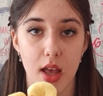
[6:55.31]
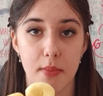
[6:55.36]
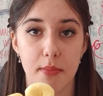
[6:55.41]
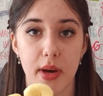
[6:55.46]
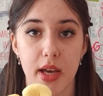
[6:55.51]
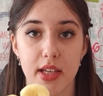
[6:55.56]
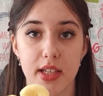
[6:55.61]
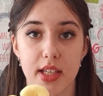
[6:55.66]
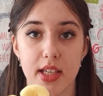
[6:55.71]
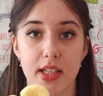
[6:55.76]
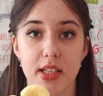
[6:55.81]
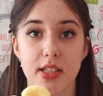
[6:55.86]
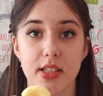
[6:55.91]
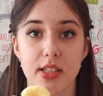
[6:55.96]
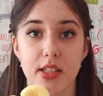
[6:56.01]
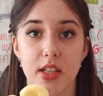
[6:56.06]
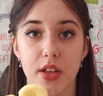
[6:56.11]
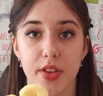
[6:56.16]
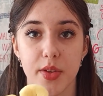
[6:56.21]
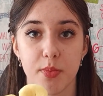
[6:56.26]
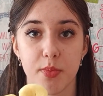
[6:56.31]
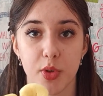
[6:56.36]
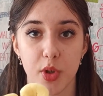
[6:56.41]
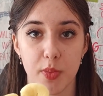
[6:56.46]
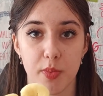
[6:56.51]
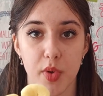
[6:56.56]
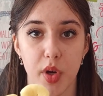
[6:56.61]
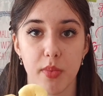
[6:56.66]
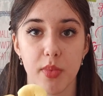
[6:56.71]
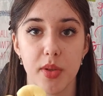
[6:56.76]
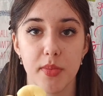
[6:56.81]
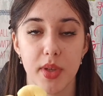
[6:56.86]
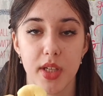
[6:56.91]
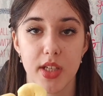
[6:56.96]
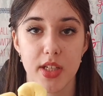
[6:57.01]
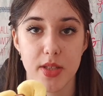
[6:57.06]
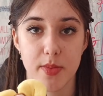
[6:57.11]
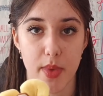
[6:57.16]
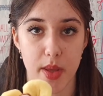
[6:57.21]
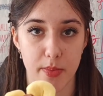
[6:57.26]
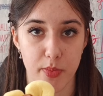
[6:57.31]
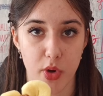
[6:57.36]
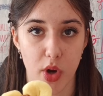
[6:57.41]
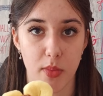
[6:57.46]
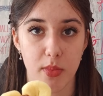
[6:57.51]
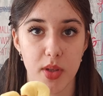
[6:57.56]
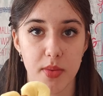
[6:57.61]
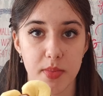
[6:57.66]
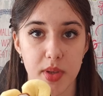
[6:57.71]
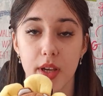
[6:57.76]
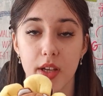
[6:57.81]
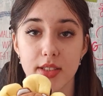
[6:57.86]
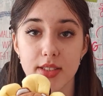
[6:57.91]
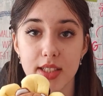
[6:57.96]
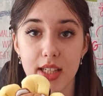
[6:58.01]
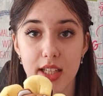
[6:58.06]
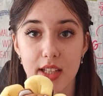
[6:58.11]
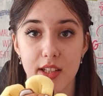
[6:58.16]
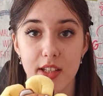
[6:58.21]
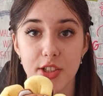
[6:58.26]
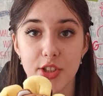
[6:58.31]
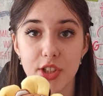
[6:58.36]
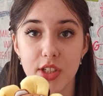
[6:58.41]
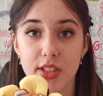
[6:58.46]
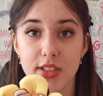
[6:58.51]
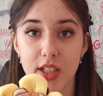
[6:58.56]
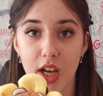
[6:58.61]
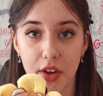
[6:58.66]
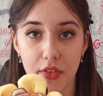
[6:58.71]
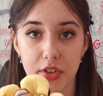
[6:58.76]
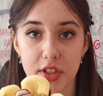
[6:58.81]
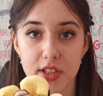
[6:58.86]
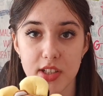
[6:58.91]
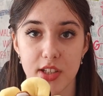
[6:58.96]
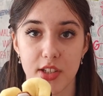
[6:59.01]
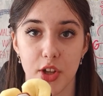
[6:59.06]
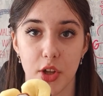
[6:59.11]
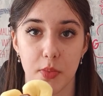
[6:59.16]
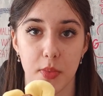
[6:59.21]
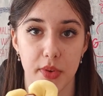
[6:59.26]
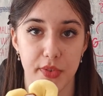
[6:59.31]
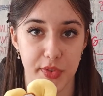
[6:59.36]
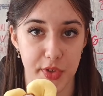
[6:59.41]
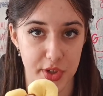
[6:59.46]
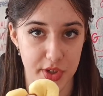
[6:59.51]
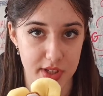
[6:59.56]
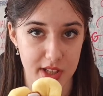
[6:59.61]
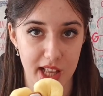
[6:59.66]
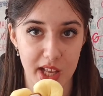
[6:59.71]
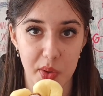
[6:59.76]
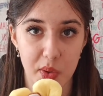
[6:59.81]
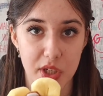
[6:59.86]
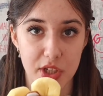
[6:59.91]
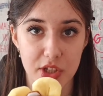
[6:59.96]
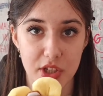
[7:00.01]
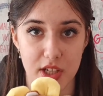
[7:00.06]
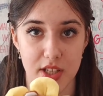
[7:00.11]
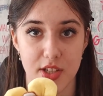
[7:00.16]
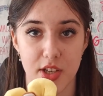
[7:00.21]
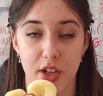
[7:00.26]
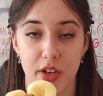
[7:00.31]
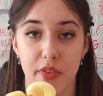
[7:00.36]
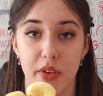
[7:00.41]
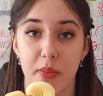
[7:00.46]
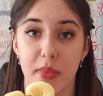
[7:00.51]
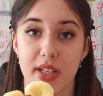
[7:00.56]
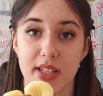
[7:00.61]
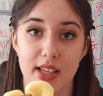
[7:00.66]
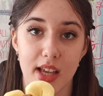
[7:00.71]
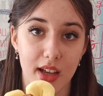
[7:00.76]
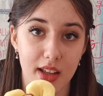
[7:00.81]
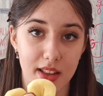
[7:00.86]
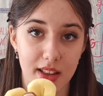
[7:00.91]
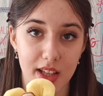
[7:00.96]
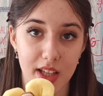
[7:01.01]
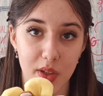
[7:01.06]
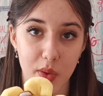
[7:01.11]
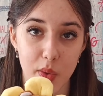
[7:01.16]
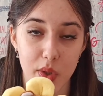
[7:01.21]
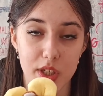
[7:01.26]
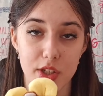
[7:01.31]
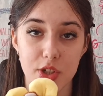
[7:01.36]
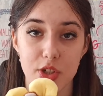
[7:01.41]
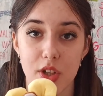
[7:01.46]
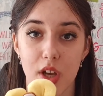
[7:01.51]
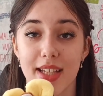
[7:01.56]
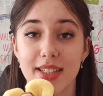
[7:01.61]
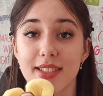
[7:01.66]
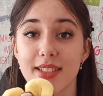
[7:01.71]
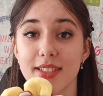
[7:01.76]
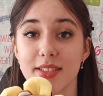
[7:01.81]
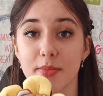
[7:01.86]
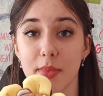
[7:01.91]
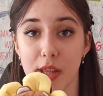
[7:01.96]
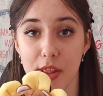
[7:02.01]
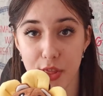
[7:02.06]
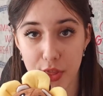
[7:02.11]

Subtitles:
But it is not the book problem, it is me problem, because English is obviously not my first language, it's not even my second language, it is my